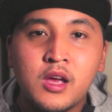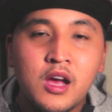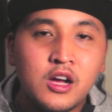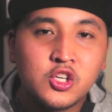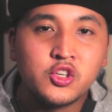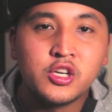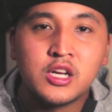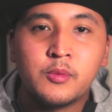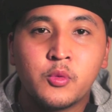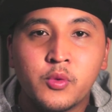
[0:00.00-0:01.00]
I'll shoot a
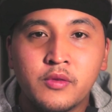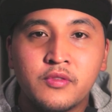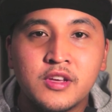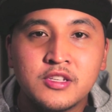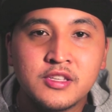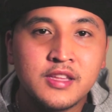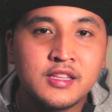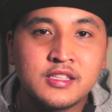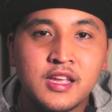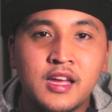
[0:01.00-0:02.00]
couple of reef fish and
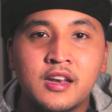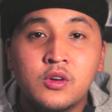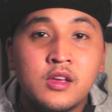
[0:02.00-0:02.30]
that's that.